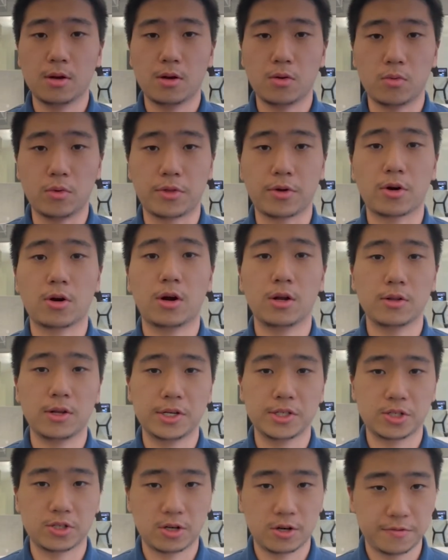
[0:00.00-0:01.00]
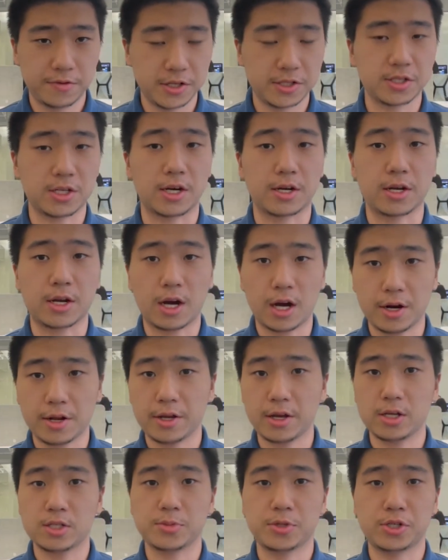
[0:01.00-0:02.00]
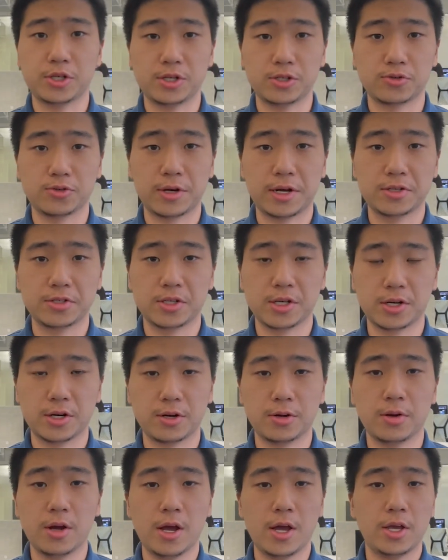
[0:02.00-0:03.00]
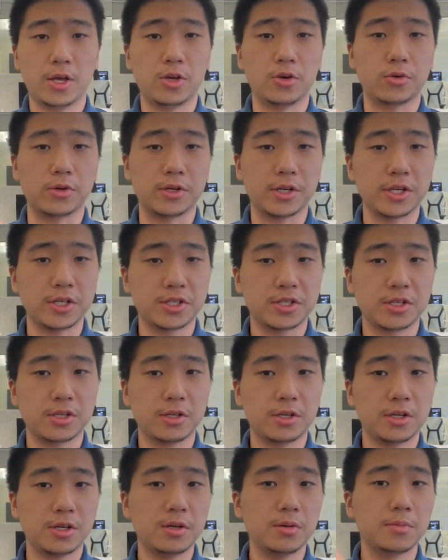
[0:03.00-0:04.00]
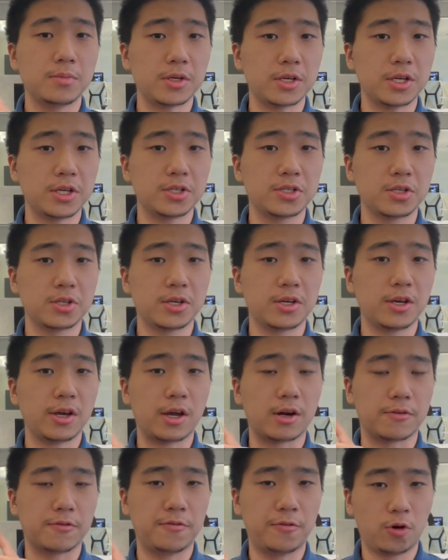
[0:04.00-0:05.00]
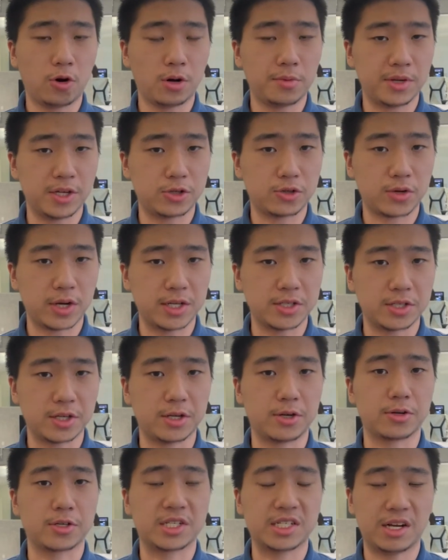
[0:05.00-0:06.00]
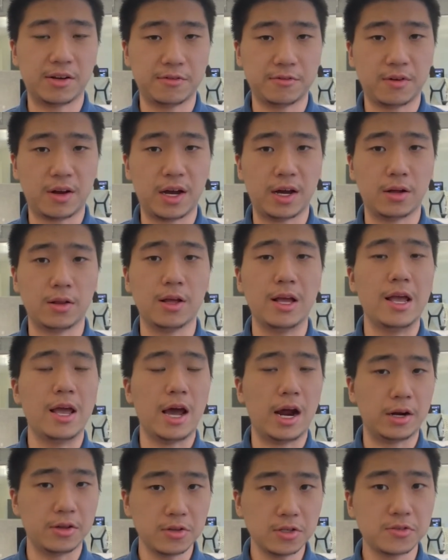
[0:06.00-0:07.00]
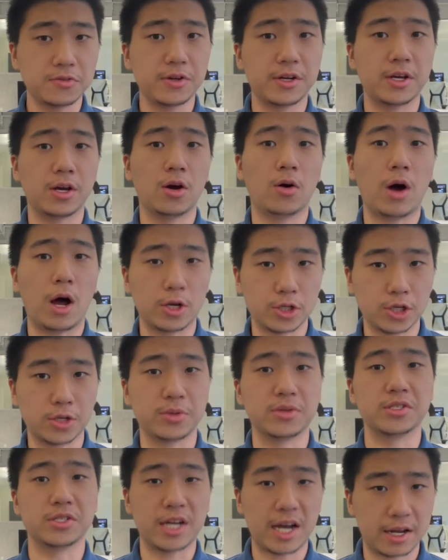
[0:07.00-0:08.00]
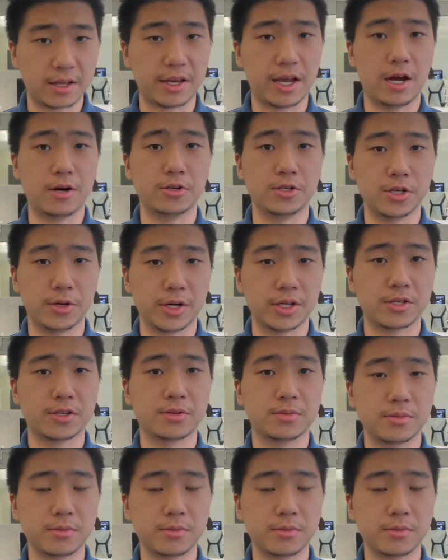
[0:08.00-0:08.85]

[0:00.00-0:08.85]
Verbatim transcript: With our online service, a cutting-edge machine translator, you can instantly, easily, and affordably translate your Excel file, and in this video, I'll show you exactly how to do it.